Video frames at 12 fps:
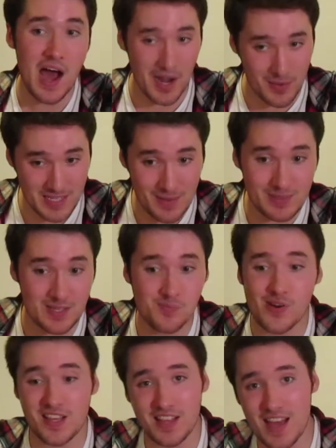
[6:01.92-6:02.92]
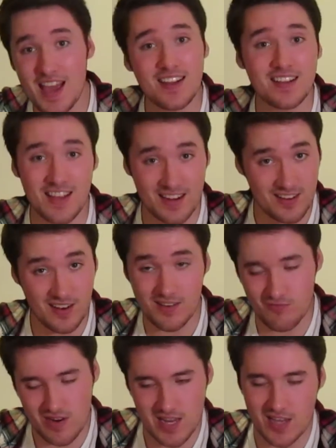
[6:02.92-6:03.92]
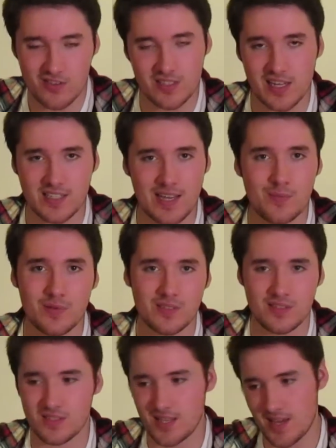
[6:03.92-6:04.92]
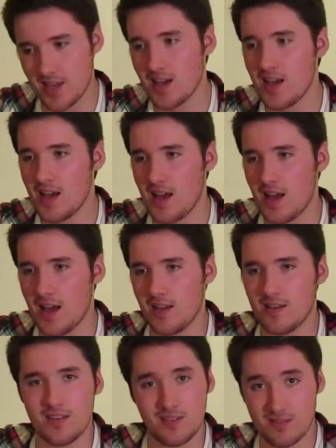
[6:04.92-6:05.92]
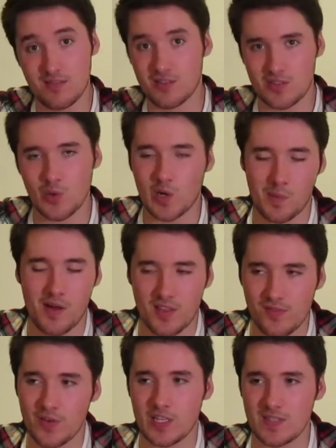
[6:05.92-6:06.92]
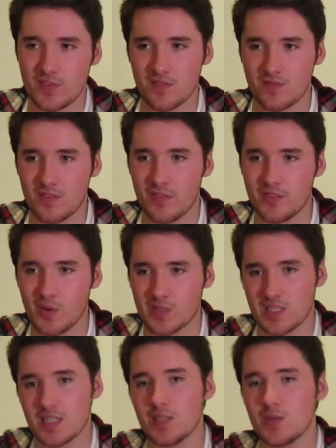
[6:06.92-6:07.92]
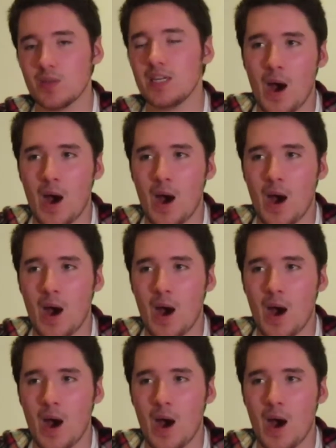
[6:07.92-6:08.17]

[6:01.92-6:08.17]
and I was able to bring that in like really interesting examples and say and talk about the philosophy of Doctor Who.